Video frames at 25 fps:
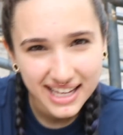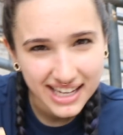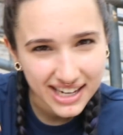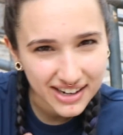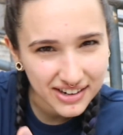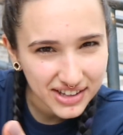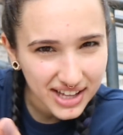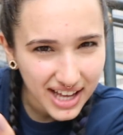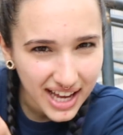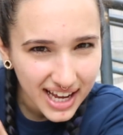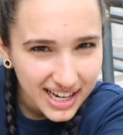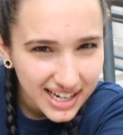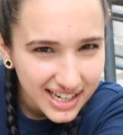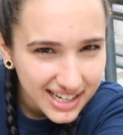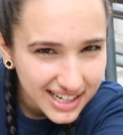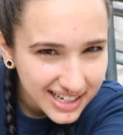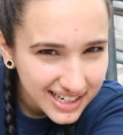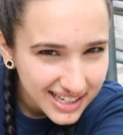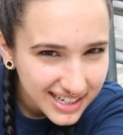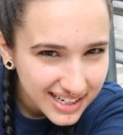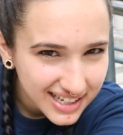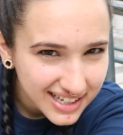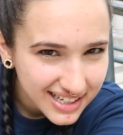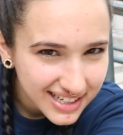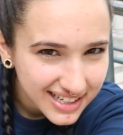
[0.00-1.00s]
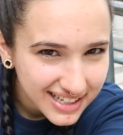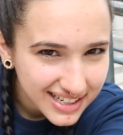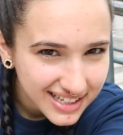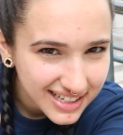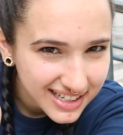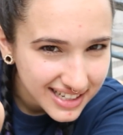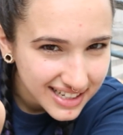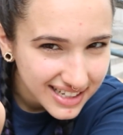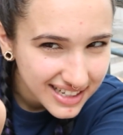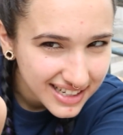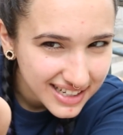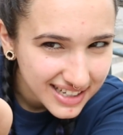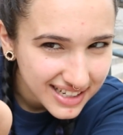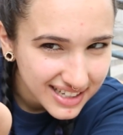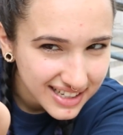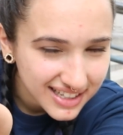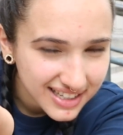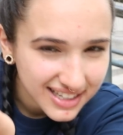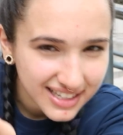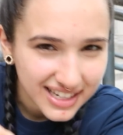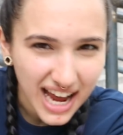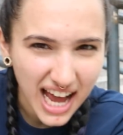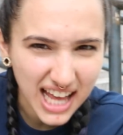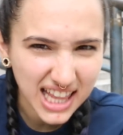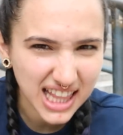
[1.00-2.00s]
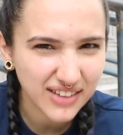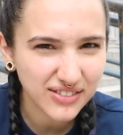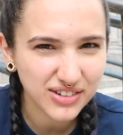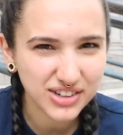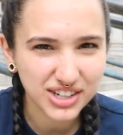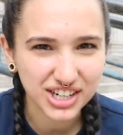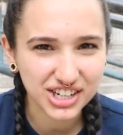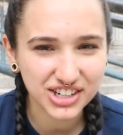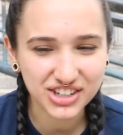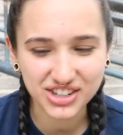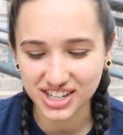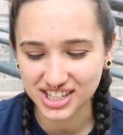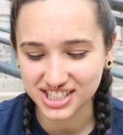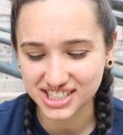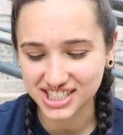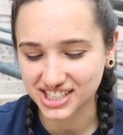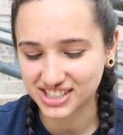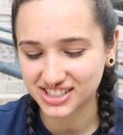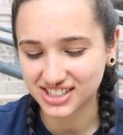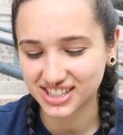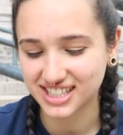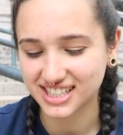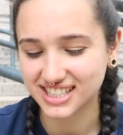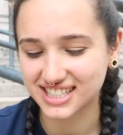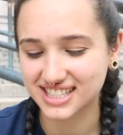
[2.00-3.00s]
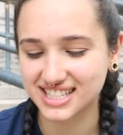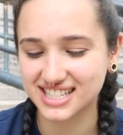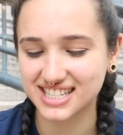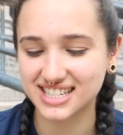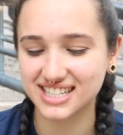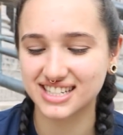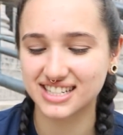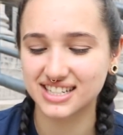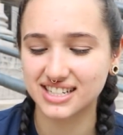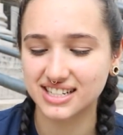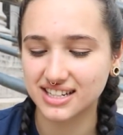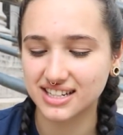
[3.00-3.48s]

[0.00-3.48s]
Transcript: Hear that? I love a good crunchy crust.